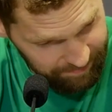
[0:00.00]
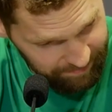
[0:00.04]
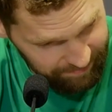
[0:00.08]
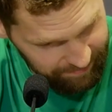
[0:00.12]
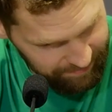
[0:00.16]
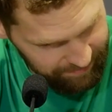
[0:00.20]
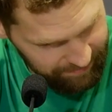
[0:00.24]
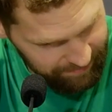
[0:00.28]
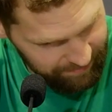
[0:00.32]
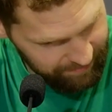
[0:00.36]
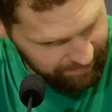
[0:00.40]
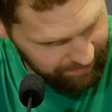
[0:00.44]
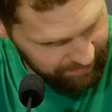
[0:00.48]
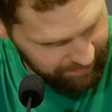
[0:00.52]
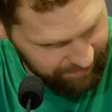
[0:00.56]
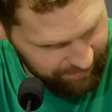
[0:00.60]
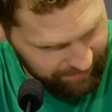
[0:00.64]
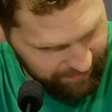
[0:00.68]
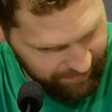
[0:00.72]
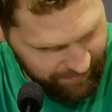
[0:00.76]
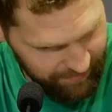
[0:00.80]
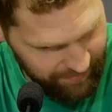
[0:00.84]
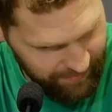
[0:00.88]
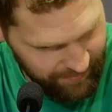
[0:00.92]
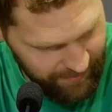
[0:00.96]

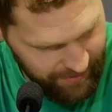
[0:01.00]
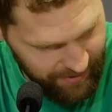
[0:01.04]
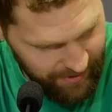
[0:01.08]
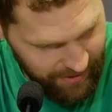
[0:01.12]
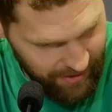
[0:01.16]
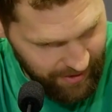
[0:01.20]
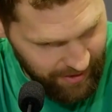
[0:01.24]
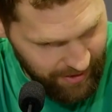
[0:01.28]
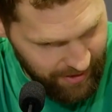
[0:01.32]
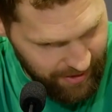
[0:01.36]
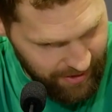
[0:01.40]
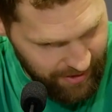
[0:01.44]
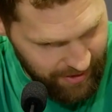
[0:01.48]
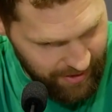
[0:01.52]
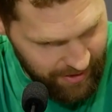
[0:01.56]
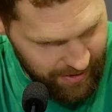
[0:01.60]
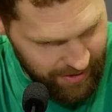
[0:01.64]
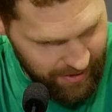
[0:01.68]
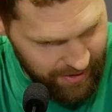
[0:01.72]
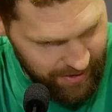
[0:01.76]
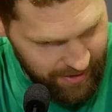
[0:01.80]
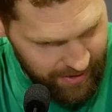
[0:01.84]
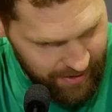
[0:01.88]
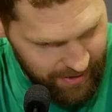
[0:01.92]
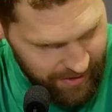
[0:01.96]

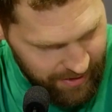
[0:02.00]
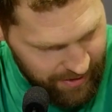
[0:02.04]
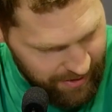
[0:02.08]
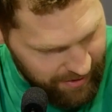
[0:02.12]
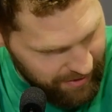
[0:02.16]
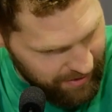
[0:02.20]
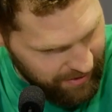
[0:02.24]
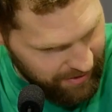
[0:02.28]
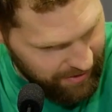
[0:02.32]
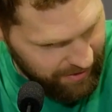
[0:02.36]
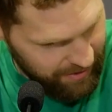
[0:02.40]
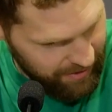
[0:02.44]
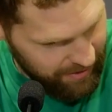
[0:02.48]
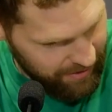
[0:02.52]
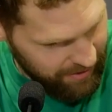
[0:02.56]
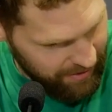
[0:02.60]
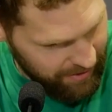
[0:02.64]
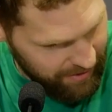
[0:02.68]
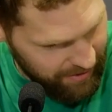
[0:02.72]
Nothing is said.